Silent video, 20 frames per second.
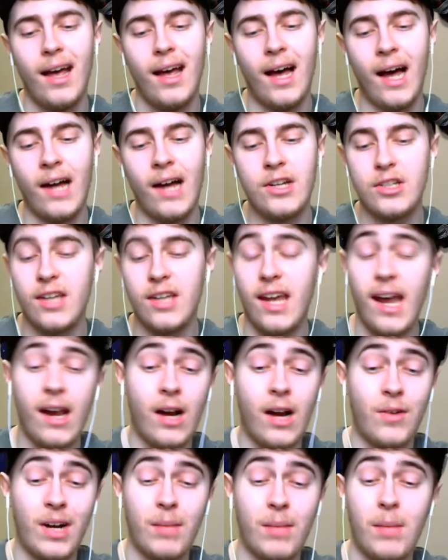I just cannot
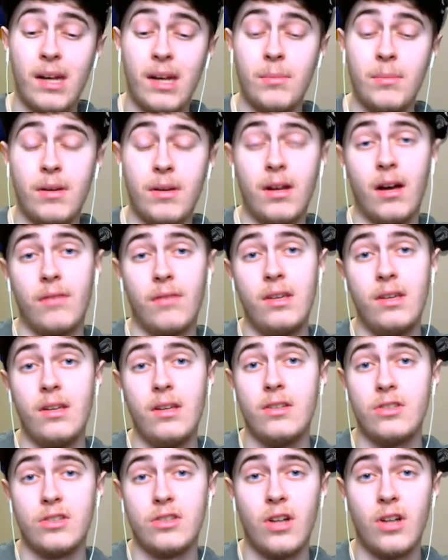recommend him enough. He
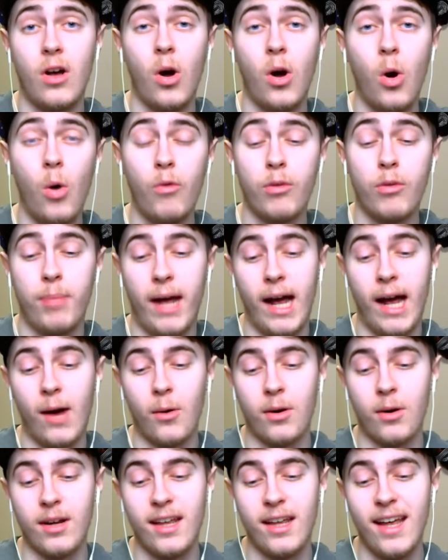is just
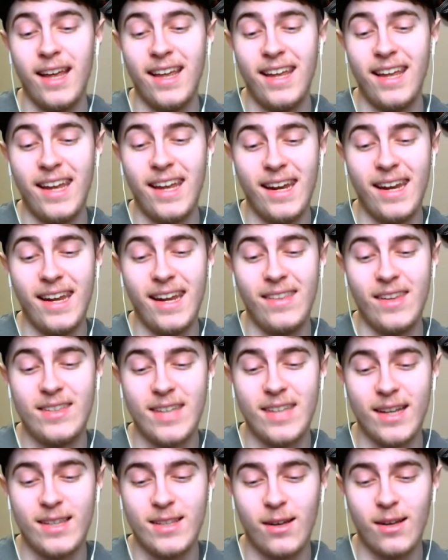overpowered in the
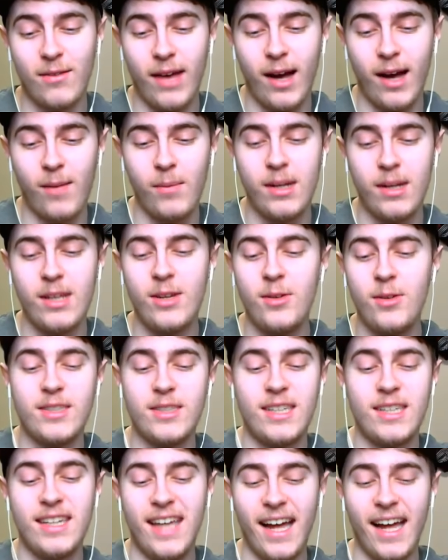sense of how many uses
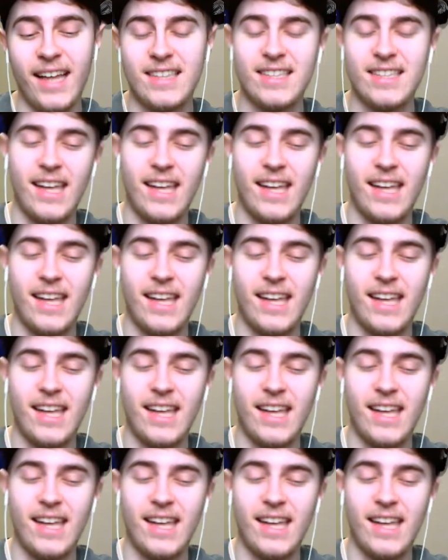he gets.